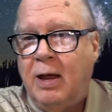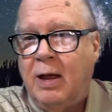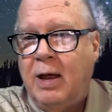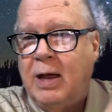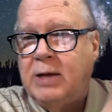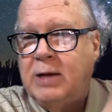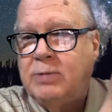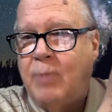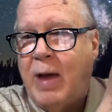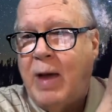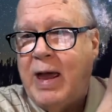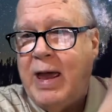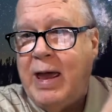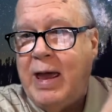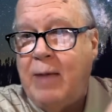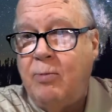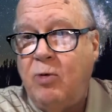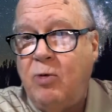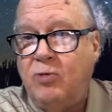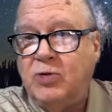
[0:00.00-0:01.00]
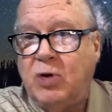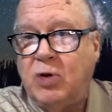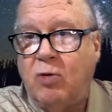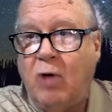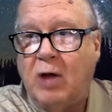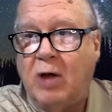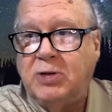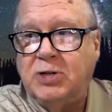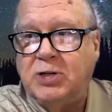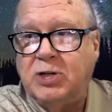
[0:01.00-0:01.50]
is my hand moves
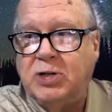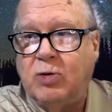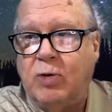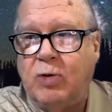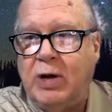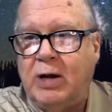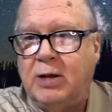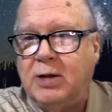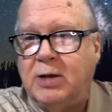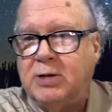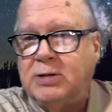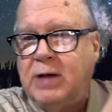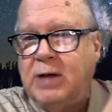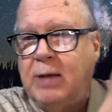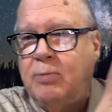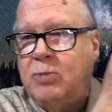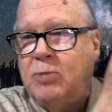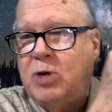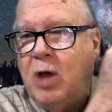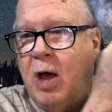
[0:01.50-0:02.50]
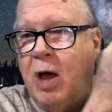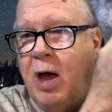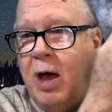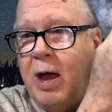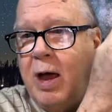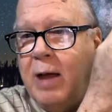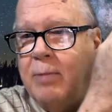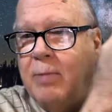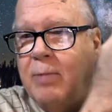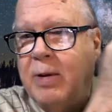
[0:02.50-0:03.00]
across the screen at the same
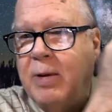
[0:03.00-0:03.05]
time.